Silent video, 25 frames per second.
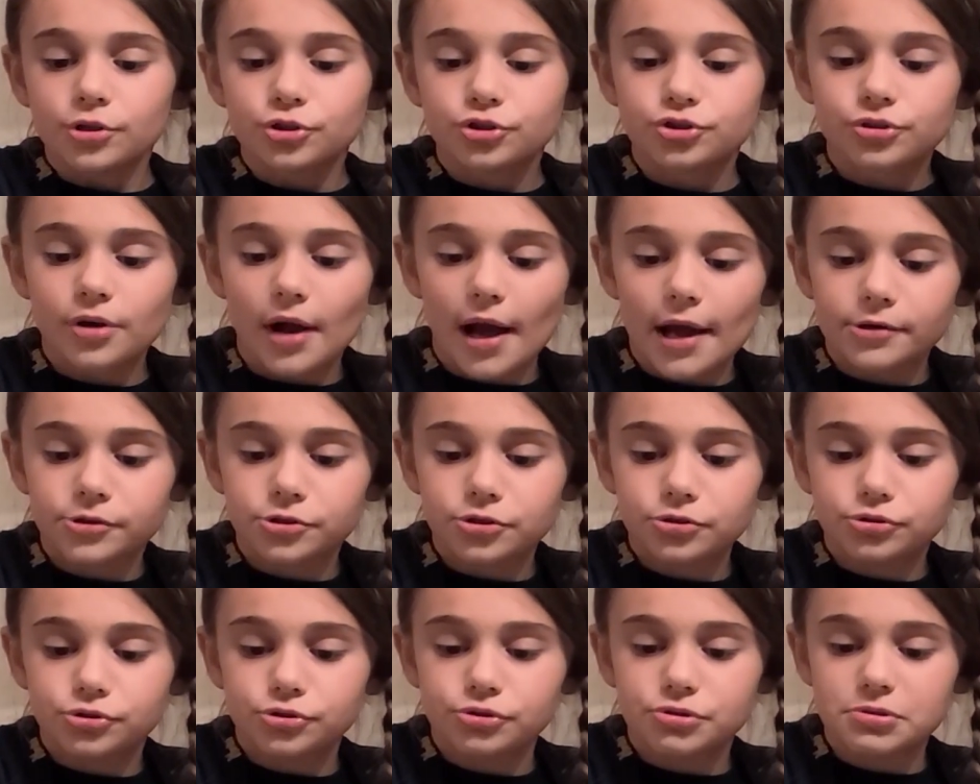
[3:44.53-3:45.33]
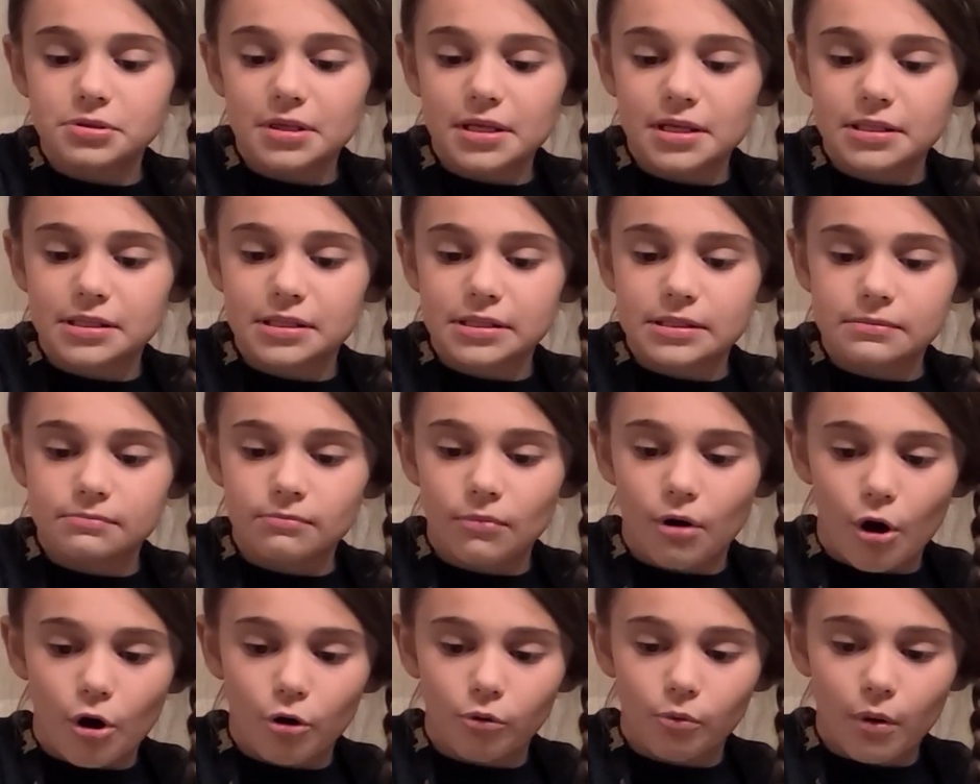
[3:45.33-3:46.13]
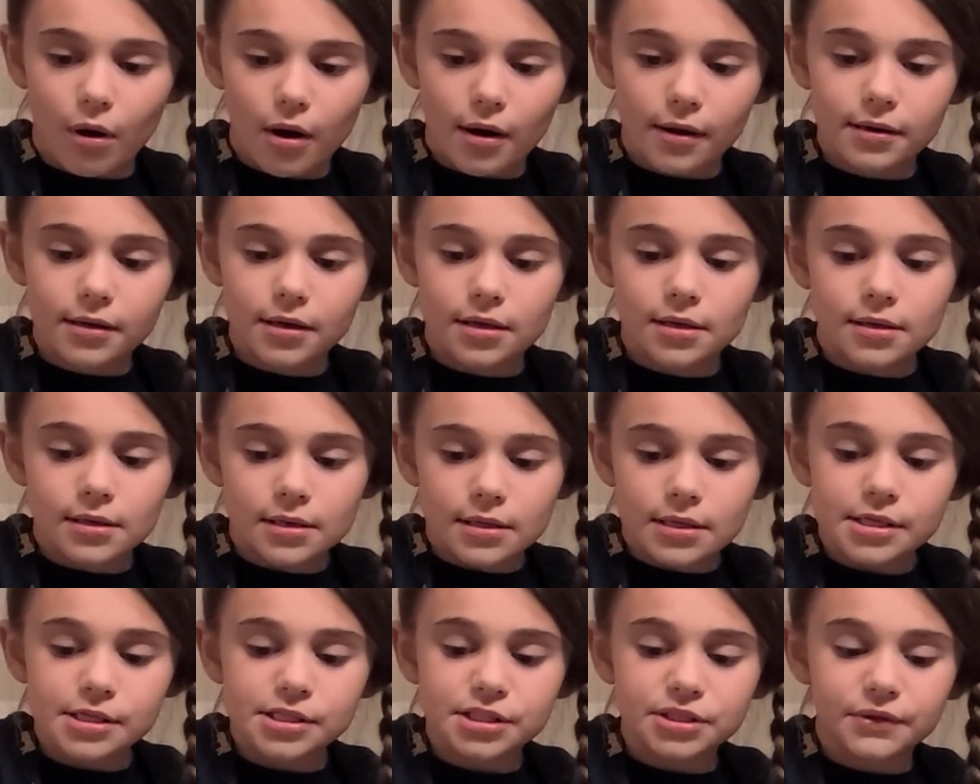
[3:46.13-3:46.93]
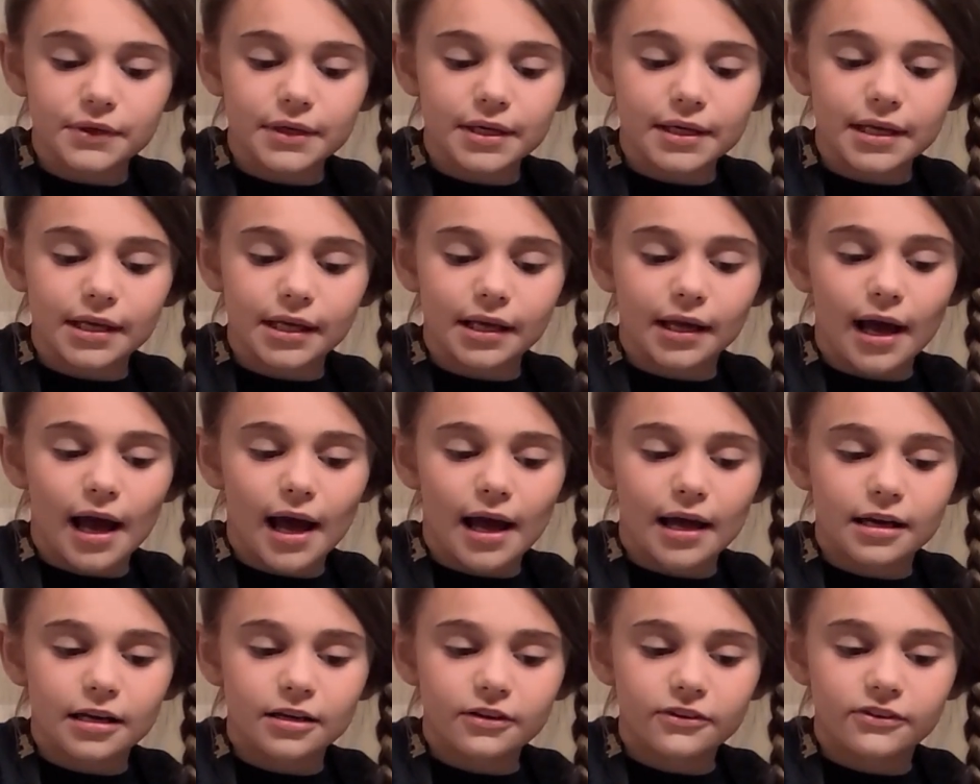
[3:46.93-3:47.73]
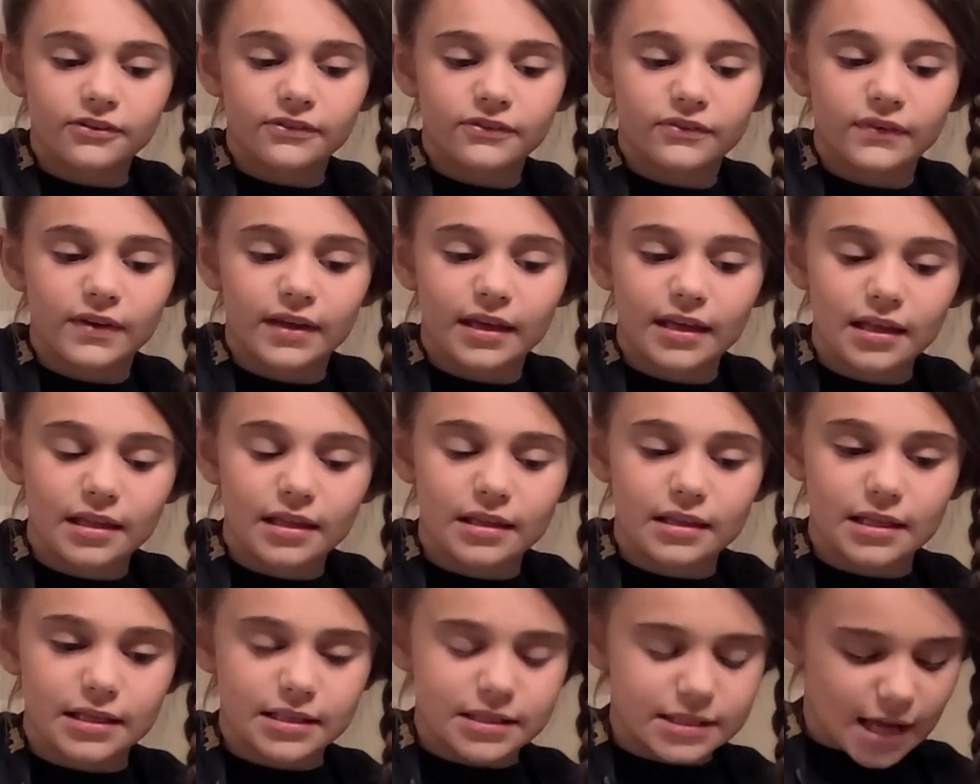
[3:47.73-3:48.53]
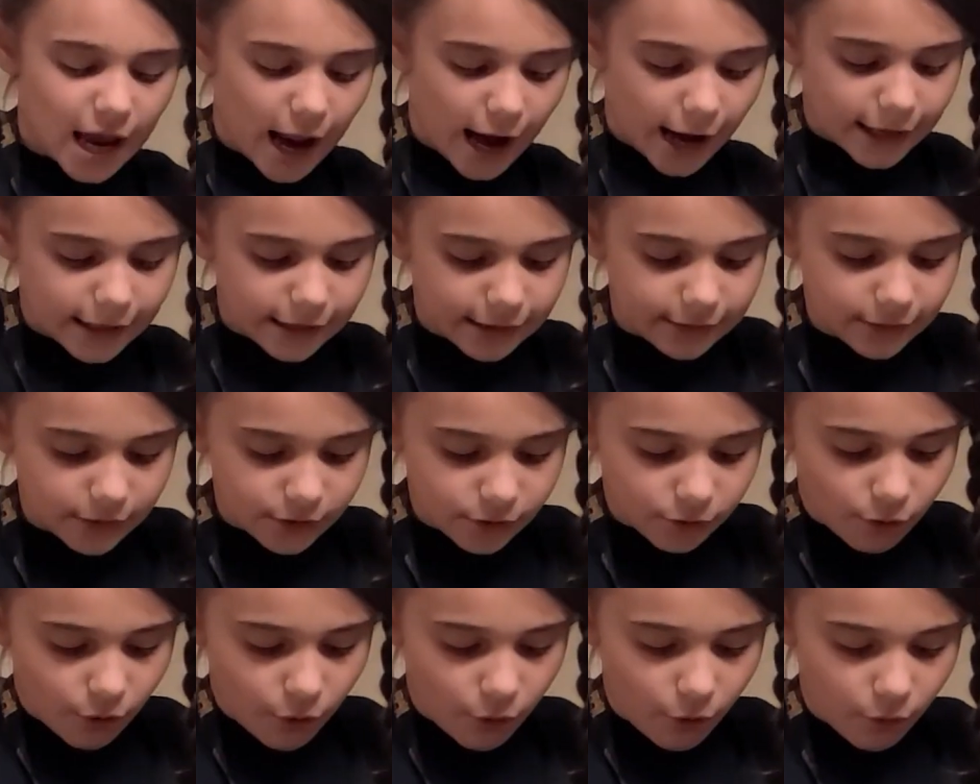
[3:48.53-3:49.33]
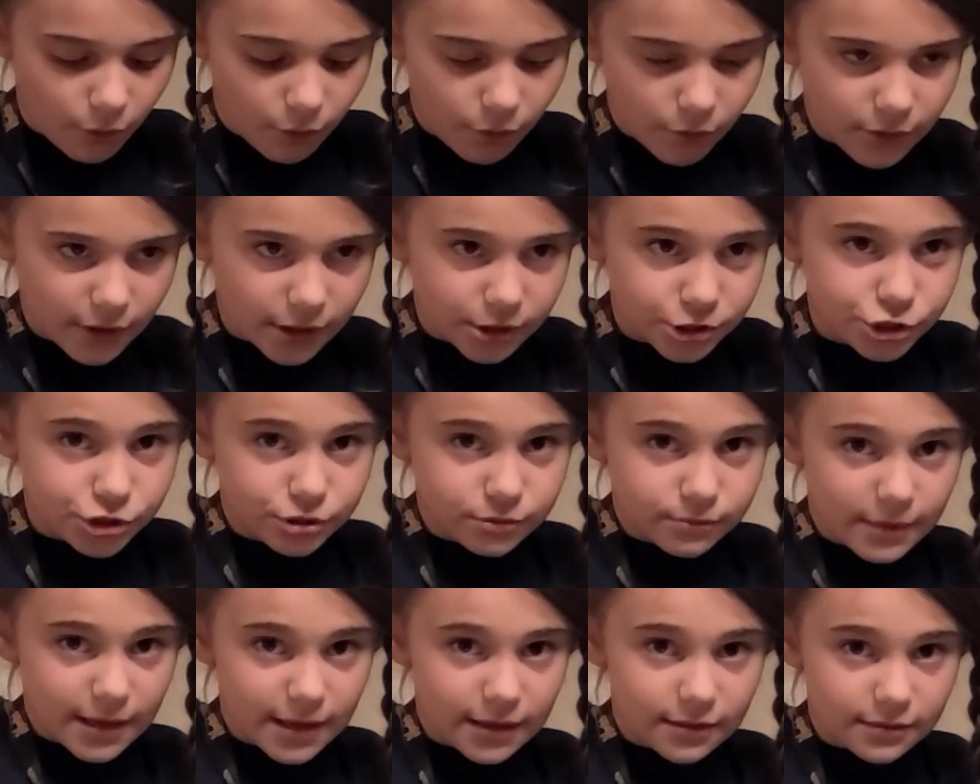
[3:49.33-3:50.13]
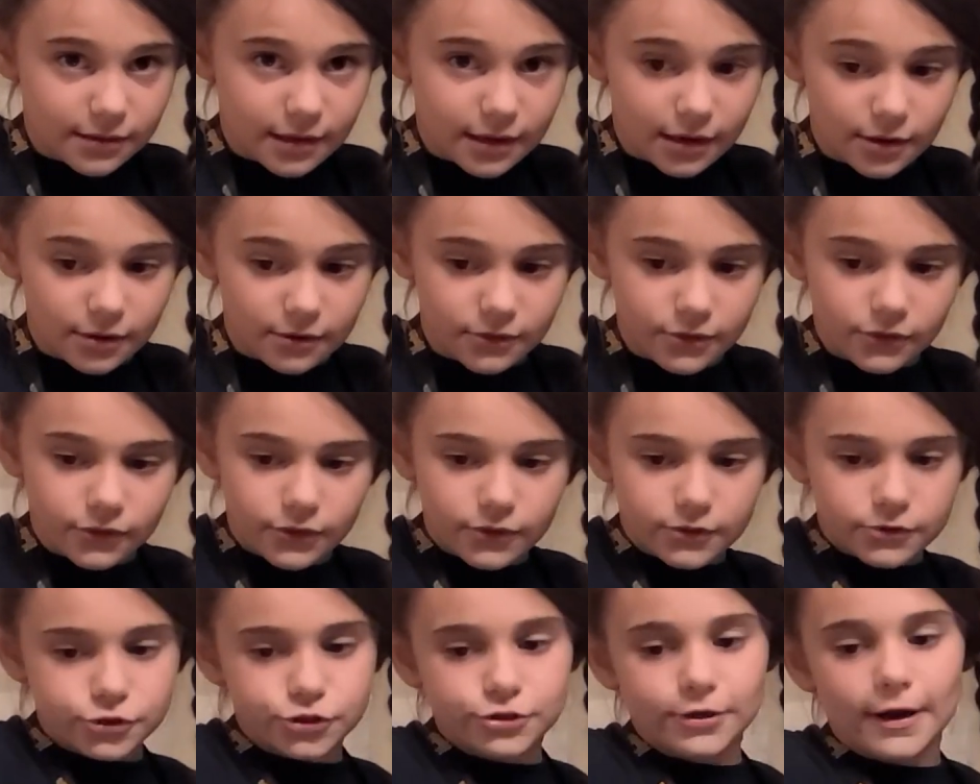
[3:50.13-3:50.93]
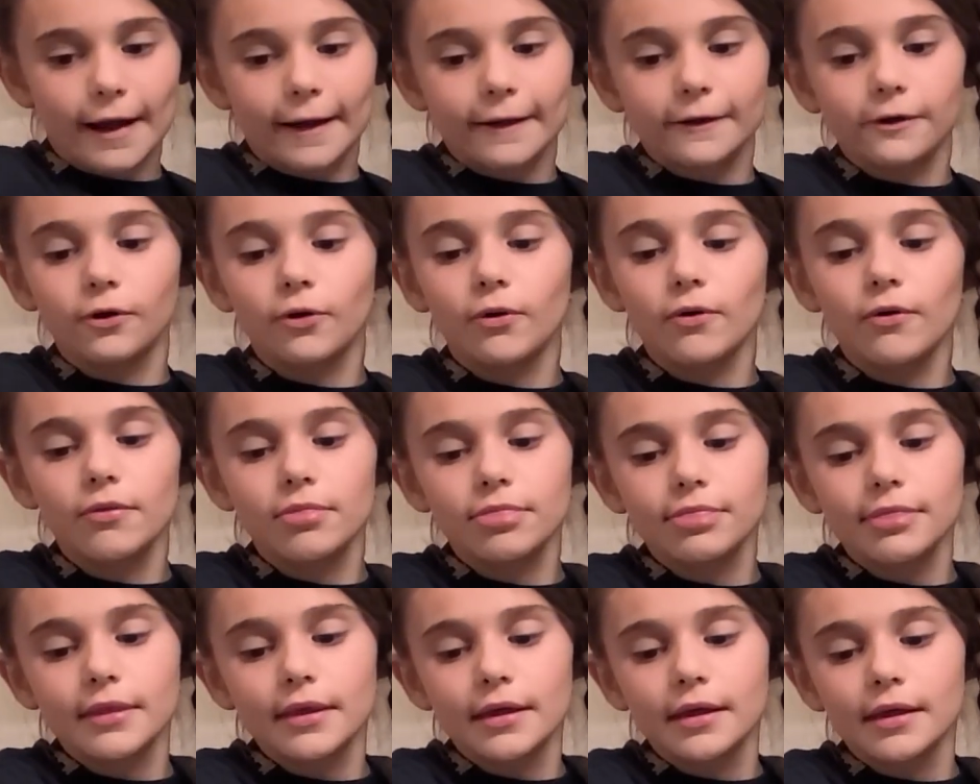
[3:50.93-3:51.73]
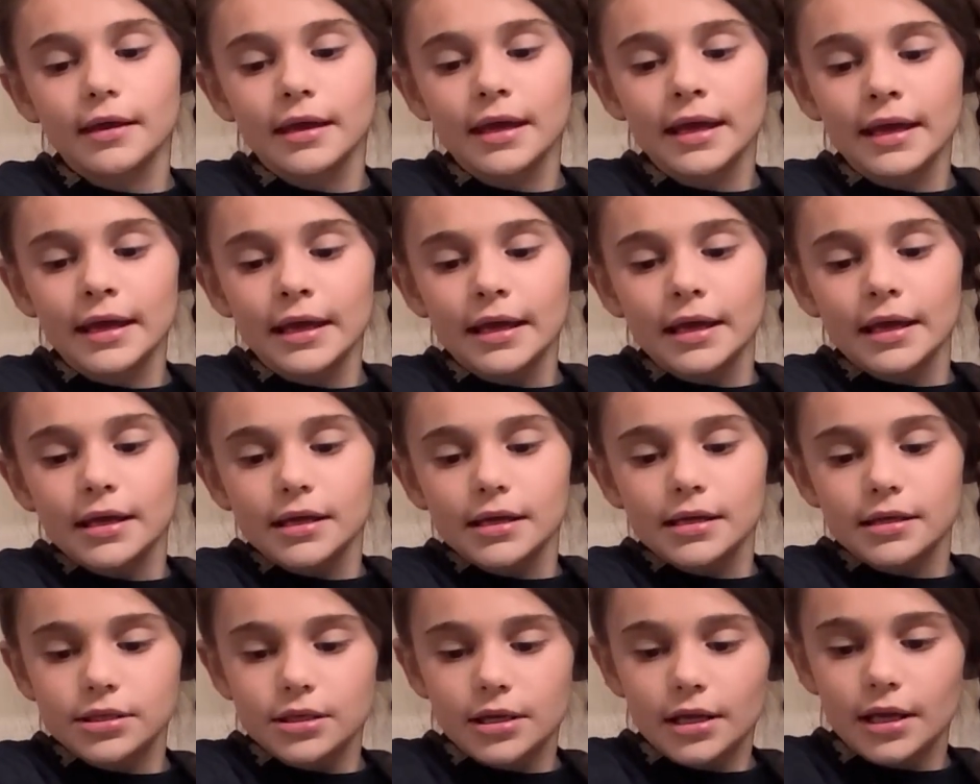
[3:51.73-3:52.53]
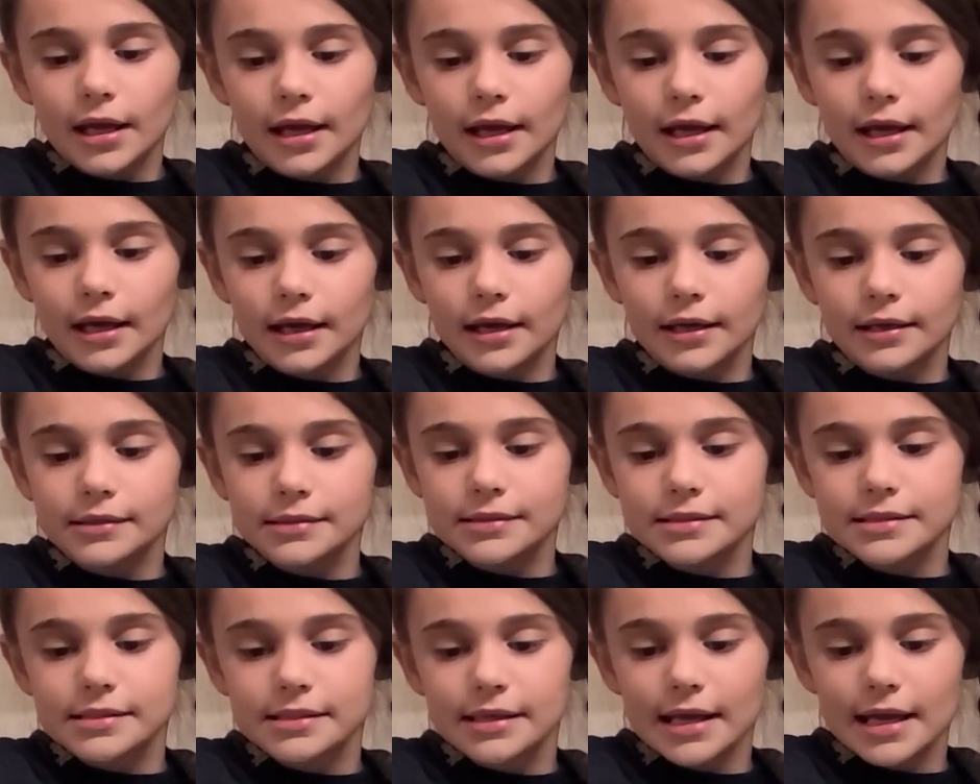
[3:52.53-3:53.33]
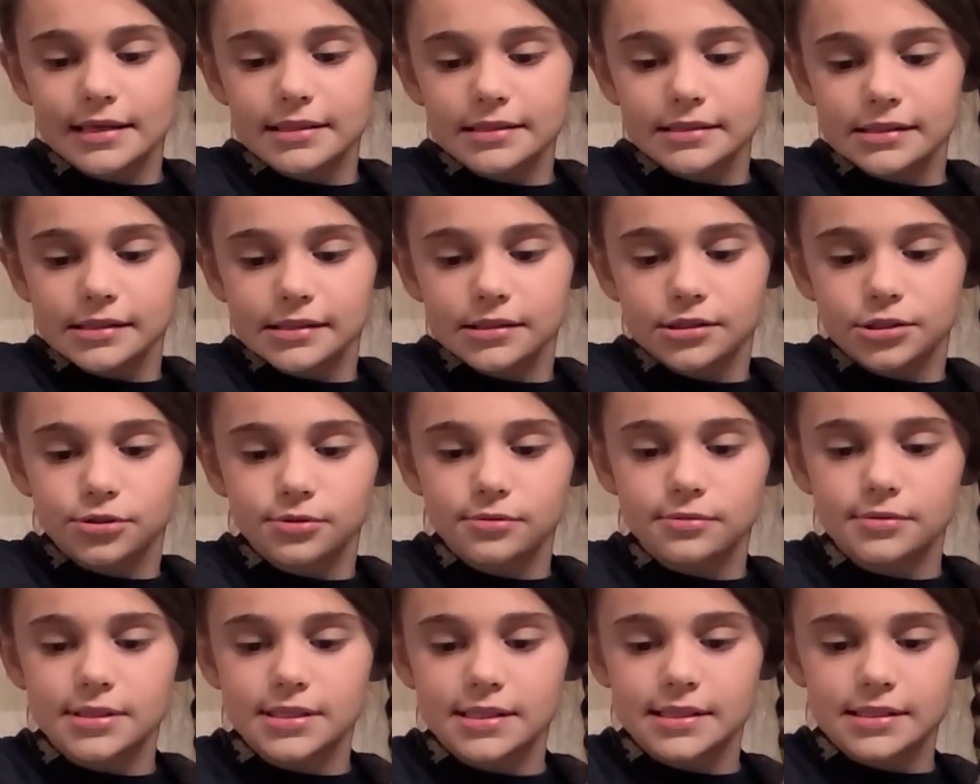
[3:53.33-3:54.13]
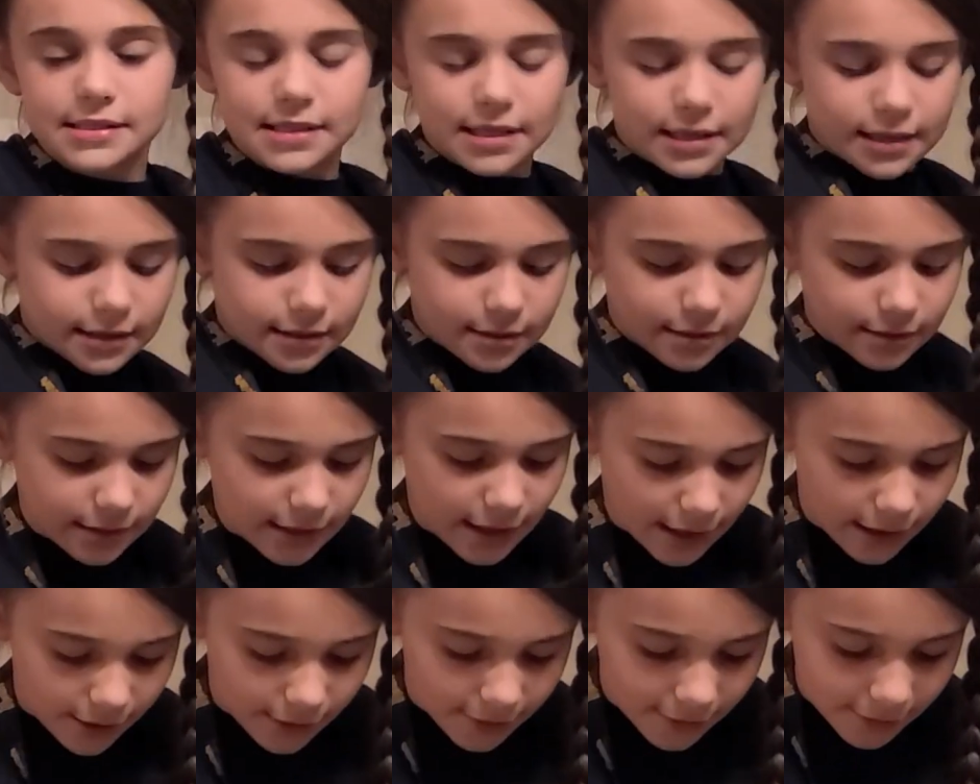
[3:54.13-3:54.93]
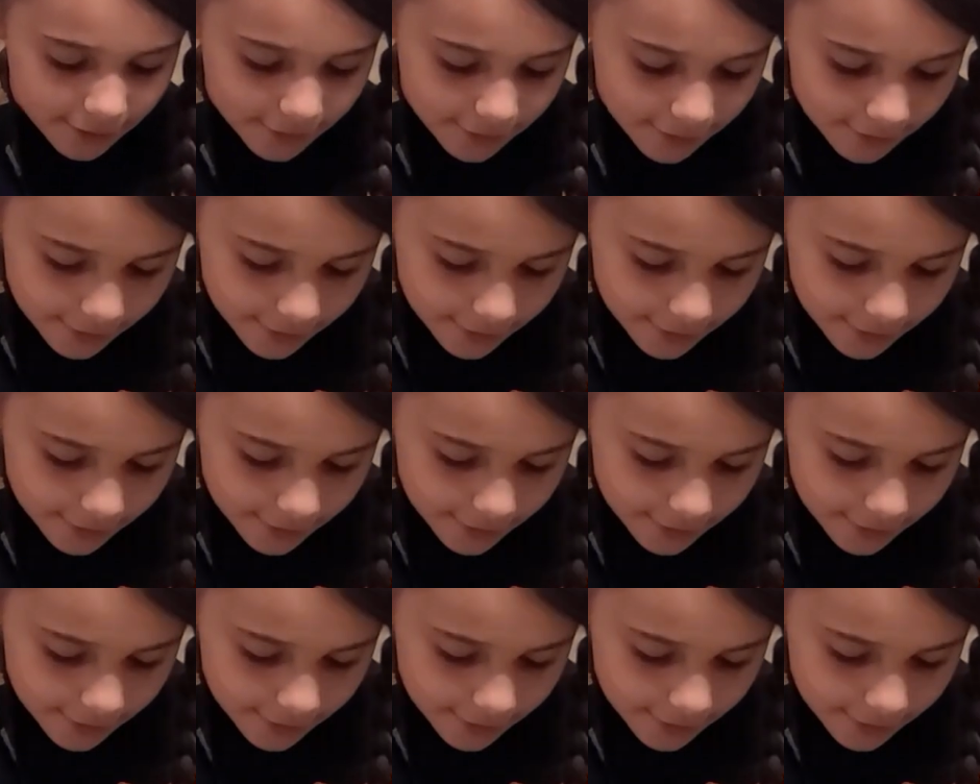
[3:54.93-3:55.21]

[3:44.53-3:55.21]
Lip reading: Try to choose a small one so it can kind of fit in the tiny little hole that you made there, the little triangle, and get it to stick there